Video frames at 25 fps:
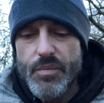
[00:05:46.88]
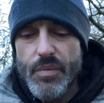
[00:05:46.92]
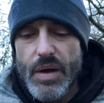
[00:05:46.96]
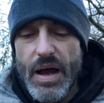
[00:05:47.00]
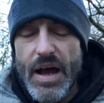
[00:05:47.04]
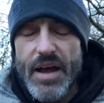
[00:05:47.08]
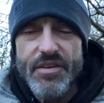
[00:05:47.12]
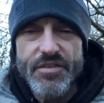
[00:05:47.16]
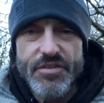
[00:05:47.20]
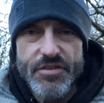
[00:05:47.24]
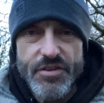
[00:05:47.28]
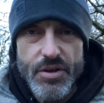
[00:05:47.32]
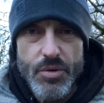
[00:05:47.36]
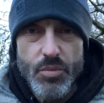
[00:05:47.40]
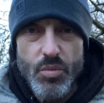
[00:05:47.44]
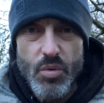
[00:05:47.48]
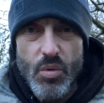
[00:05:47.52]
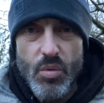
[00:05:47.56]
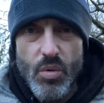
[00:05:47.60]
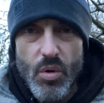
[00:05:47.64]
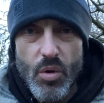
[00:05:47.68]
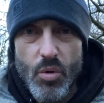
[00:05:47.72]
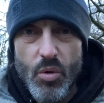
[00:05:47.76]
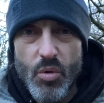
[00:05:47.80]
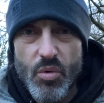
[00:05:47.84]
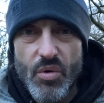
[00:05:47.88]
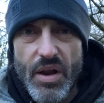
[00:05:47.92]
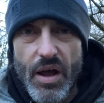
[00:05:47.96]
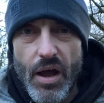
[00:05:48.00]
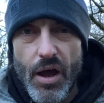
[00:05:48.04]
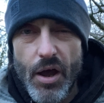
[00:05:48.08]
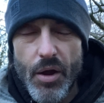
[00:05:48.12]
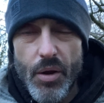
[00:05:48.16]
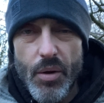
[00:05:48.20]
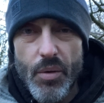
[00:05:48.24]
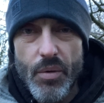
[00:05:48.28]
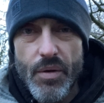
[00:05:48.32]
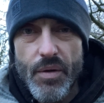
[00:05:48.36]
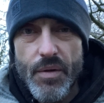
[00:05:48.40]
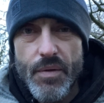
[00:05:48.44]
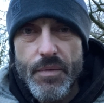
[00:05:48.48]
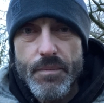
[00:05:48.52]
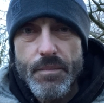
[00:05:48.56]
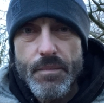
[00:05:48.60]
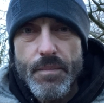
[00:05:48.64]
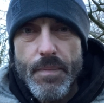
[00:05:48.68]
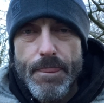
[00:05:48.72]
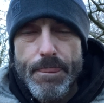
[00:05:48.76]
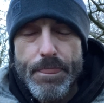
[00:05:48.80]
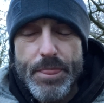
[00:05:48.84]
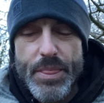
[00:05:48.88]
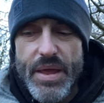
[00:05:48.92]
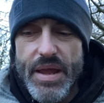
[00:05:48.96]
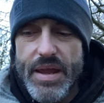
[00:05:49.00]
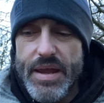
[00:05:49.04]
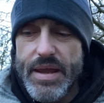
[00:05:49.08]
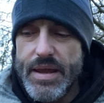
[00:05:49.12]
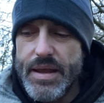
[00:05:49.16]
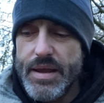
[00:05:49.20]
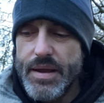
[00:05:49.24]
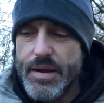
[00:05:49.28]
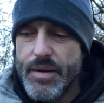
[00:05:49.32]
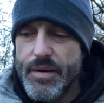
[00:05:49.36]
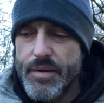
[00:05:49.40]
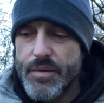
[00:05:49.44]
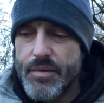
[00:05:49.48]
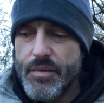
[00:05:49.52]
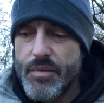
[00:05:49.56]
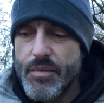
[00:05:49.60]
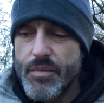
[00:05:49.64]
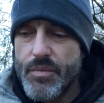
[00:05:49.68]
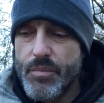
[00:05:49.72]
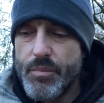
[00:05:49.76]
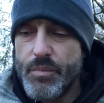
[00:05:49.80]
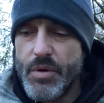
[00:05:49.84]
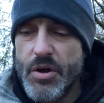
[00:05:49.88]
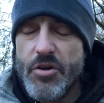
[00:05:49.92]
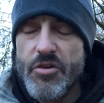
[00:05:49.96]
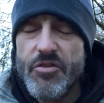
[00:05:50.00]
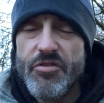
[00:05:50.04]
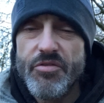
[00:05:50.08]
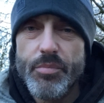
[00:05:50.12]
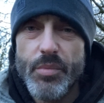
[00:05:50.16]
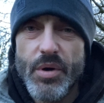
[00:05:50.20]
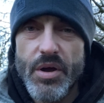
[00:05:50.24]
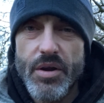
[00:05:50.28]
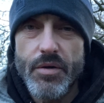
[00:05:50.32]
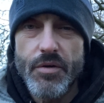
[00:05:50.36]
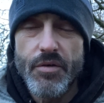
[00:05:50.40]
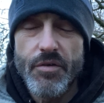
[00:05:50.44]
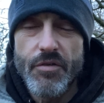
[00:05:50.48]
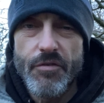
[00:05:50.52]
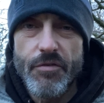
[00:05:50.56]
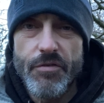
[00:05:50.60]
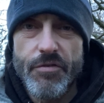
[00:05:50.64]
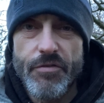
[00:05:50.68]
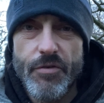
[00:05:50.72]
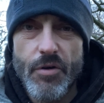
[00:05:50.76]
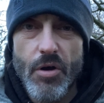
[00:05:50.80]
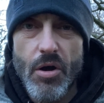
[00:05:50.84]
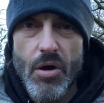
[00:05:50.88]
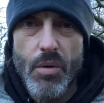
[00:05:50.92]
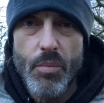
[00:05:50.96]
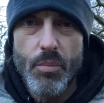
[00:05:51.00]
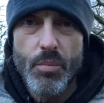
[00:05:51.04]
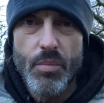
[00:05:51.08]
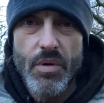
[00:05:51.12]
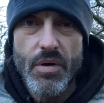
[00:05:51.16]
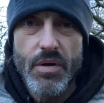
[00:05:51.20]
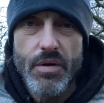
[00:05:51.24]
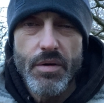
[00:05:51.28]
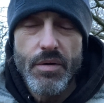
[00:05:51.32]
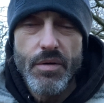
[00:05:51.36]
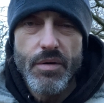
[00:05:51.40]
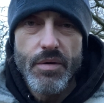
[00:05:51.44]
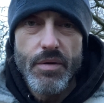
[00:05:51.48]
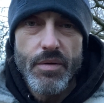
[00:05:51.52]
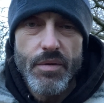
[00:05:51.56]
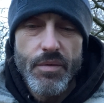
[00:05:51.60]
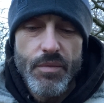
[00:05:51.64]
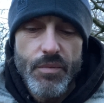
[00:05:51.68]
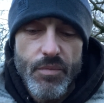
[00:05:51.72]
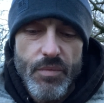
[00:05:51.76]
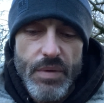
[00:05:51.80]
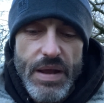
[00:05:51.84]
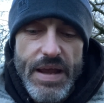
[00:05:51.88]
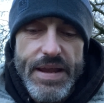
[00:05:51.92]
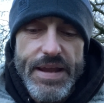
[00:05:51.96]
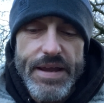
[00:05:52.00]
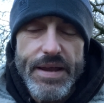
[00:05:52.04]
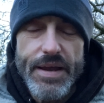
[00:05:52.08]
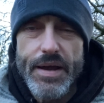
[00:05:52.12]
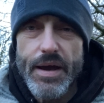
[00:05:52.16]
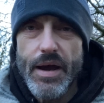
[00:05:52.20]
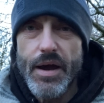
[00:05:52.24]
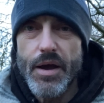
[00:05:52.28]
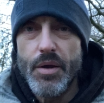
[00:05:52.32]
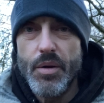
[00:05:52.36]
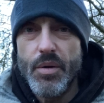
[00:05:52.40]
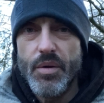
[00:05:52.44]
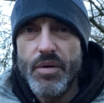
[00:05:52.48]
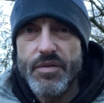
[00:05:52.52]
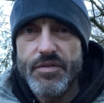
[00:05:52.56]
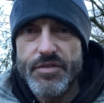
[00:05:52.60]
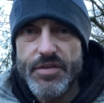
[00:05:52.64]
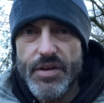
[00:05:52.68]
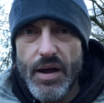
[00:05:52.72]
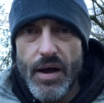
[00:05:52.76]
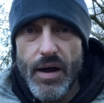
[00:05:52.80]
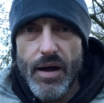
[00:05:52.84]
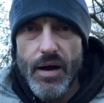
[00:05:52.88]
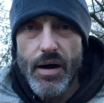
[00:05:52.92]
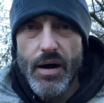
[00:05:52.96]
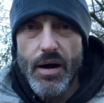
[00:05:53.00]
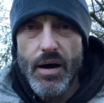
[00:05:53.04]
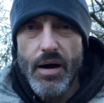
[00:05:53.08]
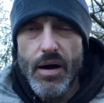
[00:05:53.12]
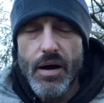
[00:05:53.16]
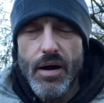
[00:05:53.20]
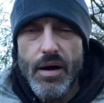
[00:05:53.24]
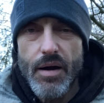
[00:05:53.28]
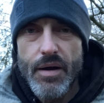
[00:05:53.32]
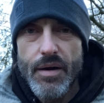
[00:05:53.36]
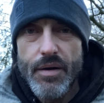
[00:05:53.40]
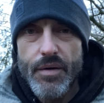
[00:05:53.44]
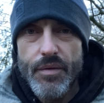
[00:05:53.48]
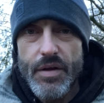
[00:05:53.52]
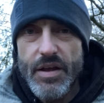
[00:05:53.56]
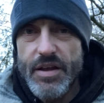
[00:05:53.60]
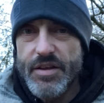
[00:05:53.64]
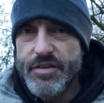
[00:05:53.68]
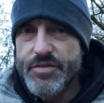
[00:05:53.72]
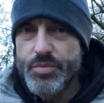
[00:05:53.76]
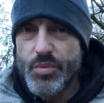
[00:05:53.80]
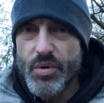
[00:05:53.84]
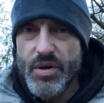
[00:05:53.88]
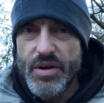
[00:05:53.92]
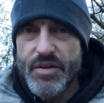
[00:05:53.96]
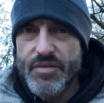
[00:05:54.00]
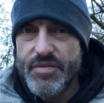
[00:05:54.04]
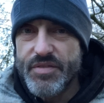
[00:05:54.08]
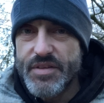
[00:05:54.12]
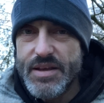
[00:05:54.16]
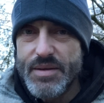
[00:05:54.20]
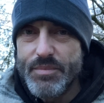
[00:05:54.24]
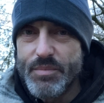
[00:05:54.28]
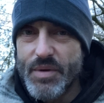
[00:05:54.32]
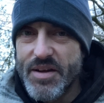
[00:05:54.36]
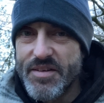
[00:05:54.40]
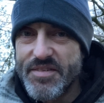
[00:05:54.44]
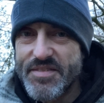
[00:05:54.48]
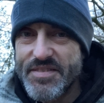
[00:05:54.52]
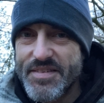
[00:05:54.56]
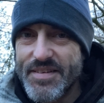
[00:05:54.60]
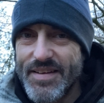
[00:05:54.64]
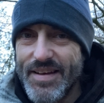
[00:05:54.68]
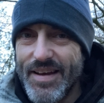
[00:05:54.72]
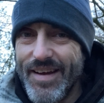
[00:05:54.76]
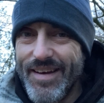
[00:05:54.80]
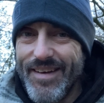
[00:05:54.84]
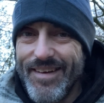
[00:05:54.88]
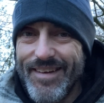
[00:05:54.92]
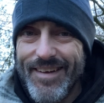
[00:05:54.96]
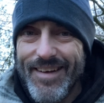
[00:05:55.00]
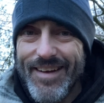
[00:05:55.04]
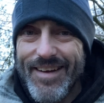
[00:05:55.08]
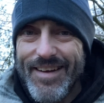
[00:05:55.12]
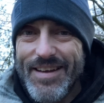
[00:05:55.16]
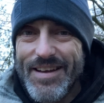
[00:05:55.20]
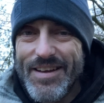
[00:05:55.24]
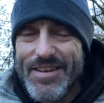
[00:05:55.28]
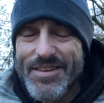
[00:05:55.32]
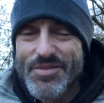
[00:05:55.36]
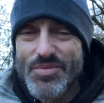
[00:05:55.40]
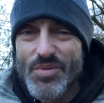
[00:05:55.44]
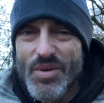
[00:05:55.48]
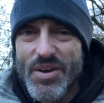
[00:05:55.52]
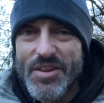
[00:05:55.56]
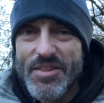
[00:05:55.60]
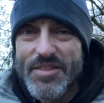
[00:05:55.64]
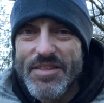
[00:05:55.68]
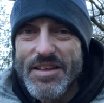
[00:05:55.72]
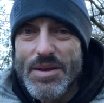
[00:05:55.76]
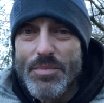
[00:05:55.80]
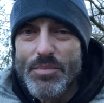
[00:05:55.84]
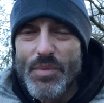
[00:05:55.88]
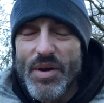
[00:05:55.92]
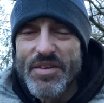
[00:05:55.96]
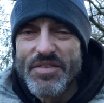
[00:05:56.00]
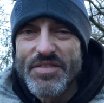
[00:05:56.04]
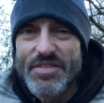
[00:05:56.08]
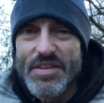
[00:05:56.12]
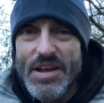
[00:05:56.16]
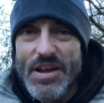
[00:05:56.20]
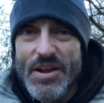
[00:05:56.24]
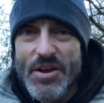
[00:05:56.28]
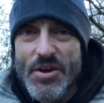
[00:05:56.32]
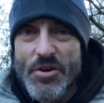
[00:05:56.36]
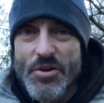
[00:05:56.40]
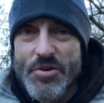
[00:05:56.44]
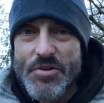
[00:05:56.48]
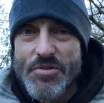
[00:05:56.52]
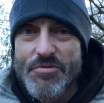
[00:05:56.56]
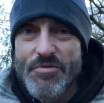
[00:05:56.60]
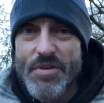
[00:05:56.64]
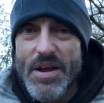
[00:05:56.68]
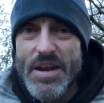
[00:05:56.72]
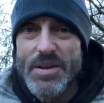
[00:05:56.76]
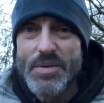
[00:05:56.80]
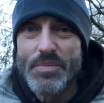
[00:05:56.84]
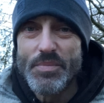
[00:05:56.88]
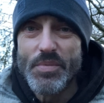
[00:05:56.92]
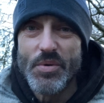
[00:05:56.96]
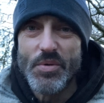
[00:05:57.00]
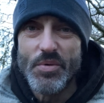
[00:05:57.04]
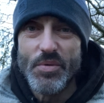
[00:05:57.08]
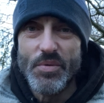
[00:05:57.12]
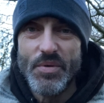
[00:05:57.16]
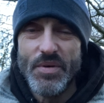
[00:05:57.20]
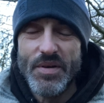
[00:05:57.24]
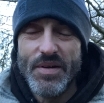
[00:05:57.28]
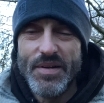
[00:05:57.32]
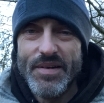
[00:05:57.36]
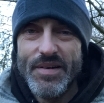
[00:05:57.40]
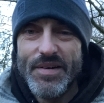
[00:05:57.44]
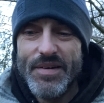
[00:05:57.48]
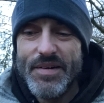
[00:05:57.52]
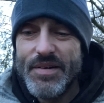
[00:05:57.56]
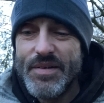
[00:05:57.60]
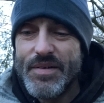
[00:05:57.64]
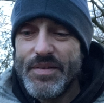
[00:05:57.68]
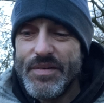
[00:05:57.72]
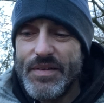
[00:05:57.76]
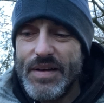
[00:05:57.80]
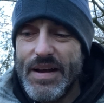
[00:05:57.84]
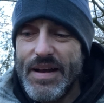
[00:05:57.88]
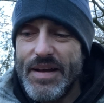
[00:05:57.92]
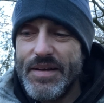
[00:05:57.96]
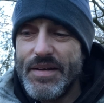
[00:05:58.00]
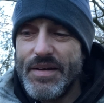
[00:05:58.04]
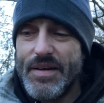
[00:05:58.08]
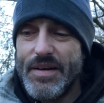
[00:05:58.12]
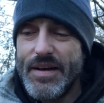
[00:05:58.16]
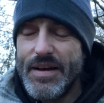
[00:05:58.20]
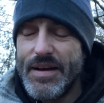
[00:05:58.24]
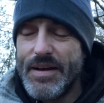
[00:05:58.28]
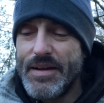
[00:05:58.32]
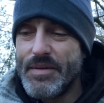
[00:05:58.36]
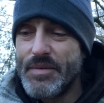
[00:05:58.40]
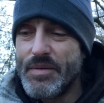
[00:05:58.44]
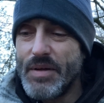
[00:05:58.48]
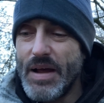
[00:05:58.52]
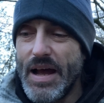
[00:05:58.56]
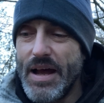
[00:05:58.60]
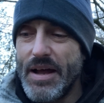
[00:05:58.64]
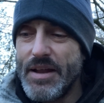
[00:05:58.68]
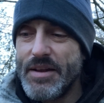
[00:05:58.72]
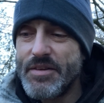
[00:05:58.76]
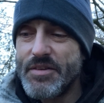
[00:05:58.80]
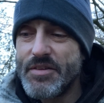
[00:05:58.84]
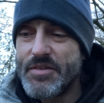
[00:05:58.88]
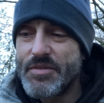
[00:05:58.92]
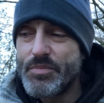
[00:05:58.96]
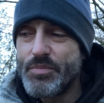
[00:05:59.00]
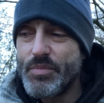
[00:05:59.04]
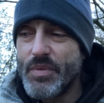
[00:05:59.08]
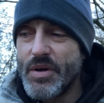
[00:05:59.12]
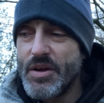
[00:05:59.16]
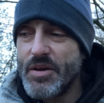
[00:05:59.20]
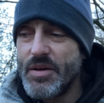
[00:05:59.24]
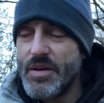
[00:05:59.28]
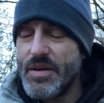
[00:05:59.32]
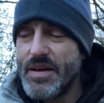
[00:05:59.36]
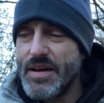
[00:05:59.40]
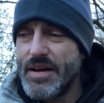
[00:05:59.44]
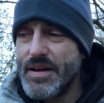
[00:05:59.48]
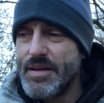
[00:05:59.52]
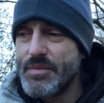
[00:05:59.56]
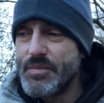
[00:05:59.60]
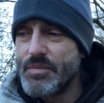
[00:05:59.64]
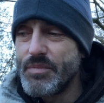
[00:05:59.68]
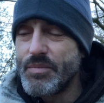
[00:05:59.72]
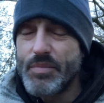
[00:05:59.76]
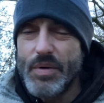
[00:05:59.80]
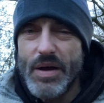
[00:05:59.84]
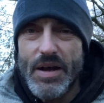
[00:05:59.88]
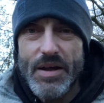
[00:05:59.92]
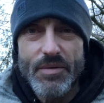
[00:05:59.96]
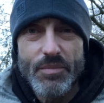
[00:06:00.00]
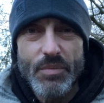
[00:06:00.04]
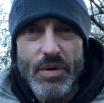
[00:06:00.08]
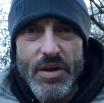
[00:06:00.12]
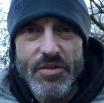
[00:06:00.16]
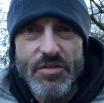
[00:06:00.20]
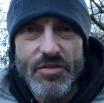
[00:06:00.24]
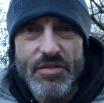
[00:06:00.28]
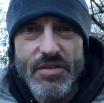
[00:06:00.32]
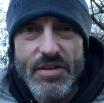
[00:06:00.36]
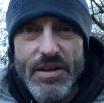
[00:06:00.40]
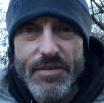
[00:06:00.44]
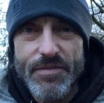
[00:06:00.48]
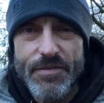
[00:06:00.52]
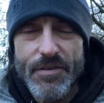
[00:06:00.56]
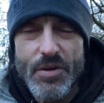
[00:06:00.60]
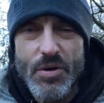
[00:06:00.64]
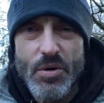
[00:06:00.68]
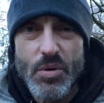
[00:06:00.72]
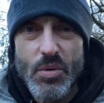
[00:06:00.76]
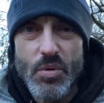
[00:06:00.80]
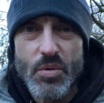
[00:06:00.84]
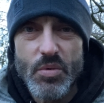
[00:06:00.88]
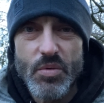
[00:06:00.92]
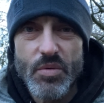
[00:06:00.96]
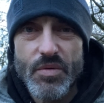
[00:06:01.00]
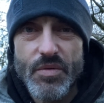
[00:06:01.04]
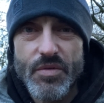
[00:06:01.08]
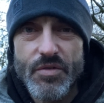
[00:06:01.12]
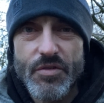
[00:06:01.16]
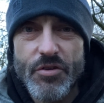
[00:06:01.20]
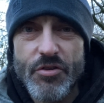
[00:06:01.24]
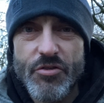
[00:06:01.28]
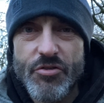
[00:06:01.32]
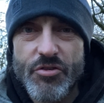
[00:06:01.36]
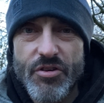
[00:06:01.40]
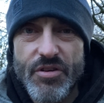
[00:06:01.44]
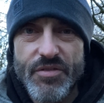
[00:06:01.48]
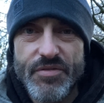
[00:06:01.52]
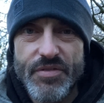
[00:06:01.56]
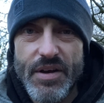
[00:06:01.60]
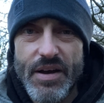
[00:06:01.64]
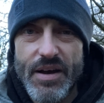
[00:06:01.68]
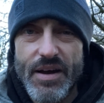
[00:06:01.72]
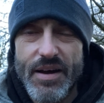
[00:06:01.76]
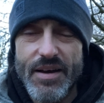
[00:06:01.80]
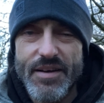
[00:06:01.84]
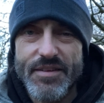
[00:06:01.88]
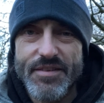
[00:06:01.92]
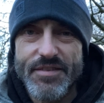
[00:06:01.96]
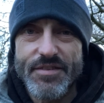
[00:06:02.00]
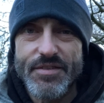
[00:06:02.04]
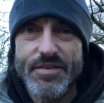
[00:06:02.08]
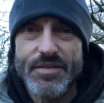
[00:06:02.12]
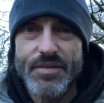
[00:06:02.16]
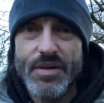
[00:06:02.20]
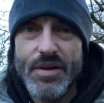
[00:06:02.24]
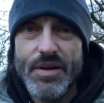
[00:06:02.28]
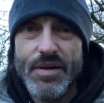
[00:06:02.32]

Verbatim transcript: as you will all know, the movement from ego to heart is one of the most it's one of the most incredible and and and and most difficult to traverse